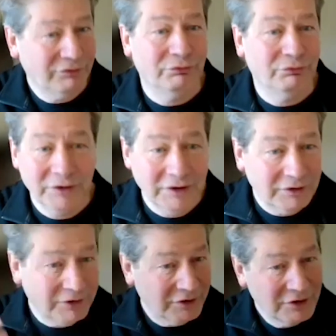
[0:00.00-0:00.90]
really
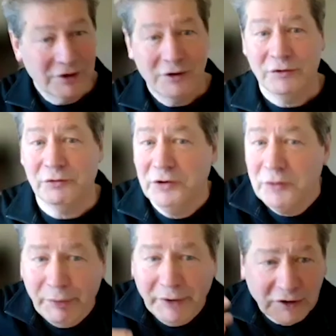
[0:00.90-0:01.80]
the real
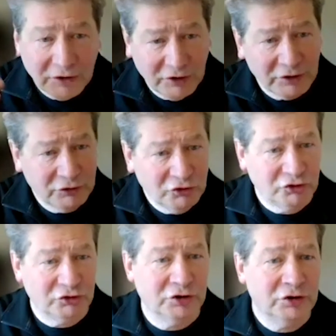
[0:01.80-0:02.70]
big kind of
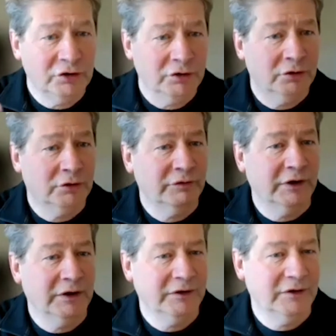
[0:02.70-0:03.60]
churn of
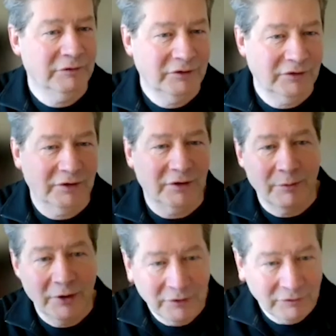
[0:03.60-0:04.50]
activity. The
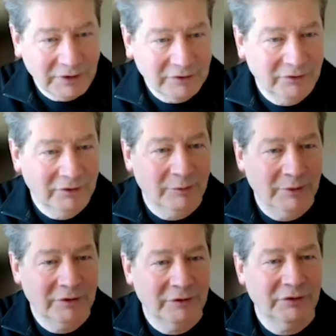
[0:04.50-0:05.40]
amount of
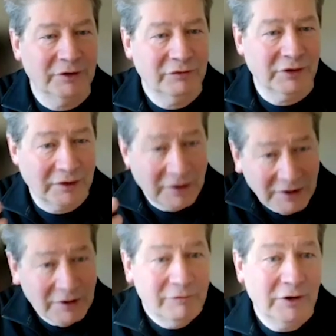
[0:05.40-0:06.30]
kind of like
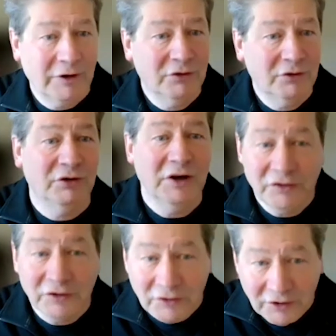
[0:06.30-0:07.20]
value
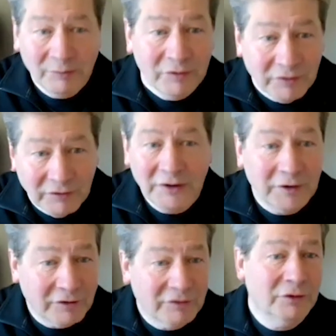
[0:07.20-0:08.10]
creation comes in there.
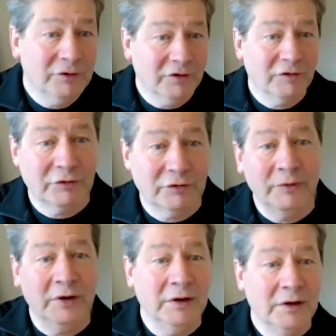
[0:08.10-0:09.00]
It's not from
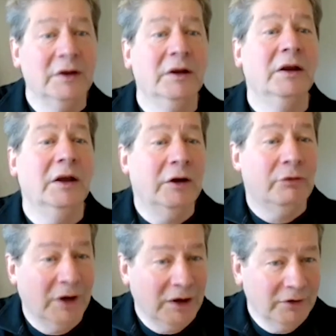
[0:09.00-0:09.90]
the
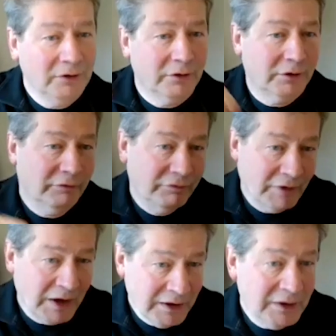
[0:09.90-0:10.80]
irregular
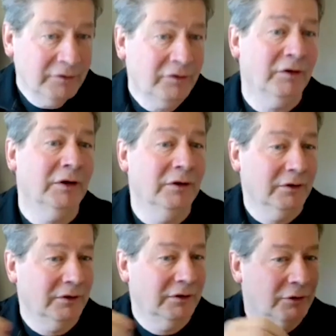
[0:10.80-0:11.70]

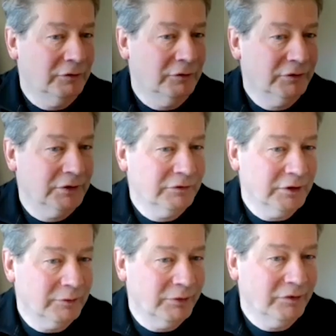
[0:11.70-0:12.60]
financing of kind of
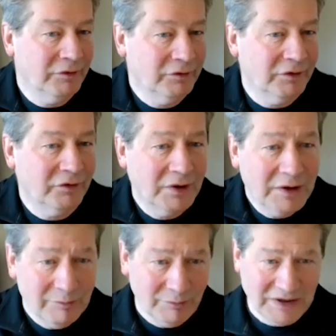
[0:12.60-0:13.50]
like businesses,
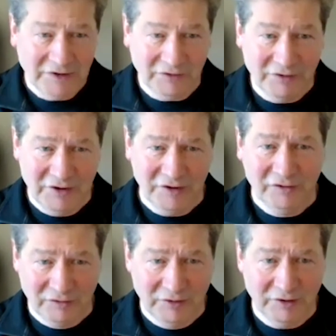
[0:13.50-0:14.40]
but actually
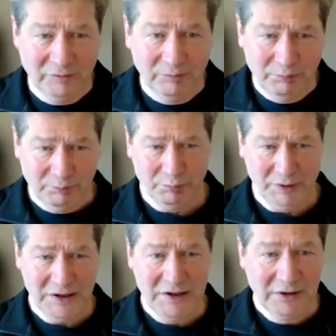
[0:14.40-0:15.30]
this
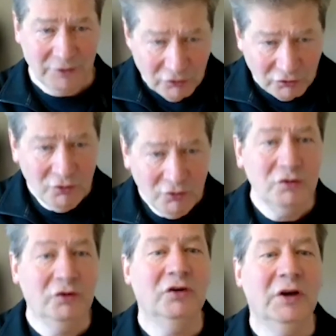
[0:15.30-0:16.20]
big,
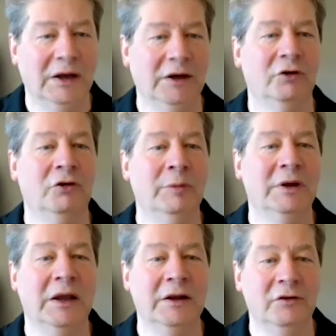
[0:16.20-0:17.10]
huge
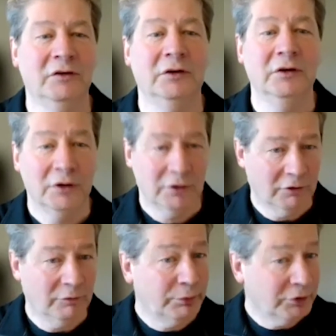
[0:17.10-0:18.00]
economic engine
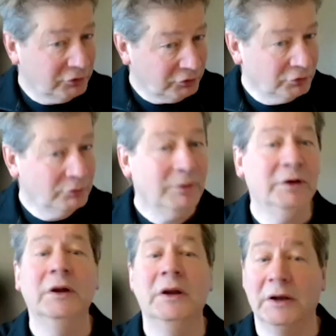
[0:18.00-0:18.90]
of
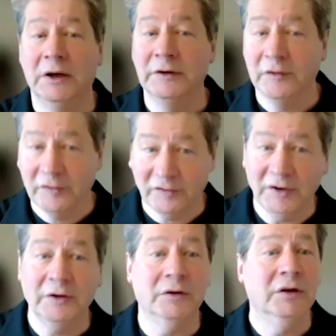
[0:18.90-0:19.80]
procurement and
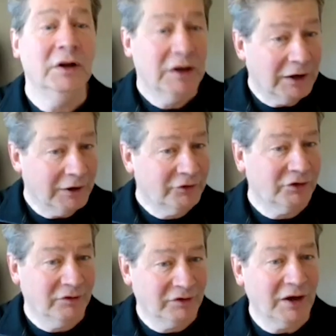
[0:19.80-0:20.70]
sale at a
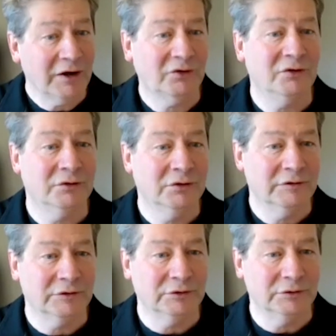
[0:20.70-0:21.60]
transactional
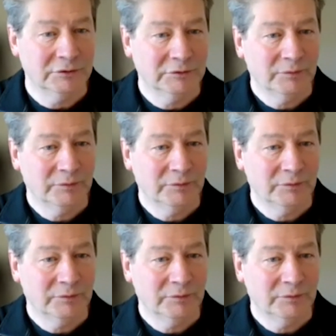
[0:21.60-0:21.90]
level,